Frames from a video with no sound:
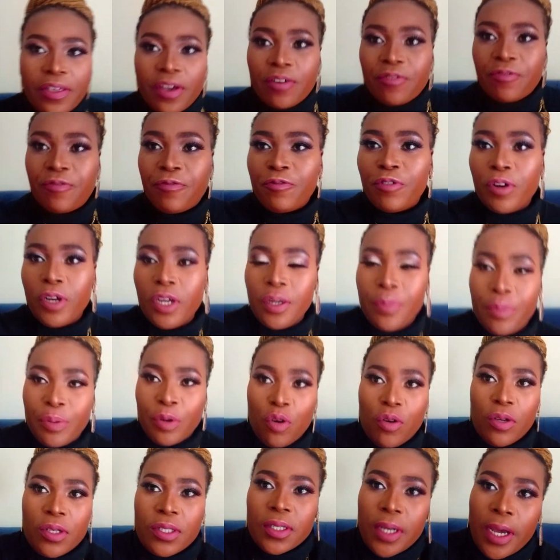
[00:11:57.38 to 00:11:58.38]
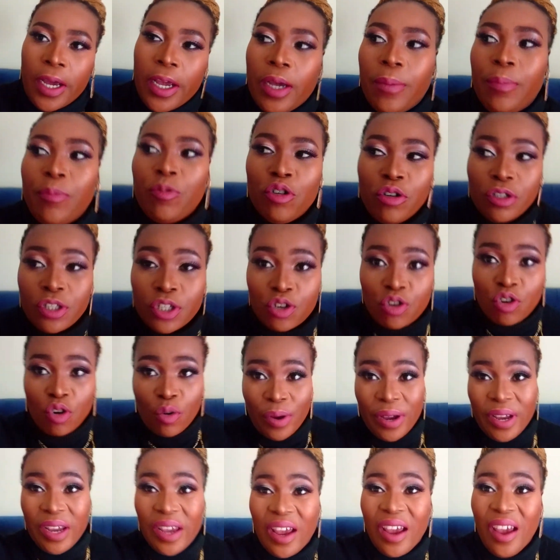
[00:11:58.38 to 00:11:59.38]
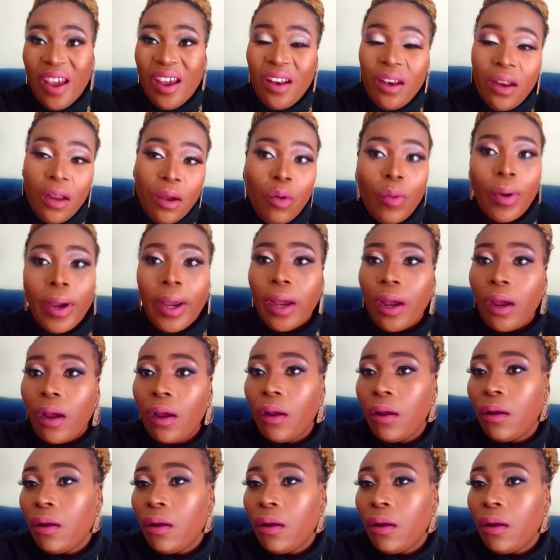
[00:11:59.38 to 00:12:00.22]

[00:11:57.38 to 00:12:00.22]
thankfully, because I am not going anywhere,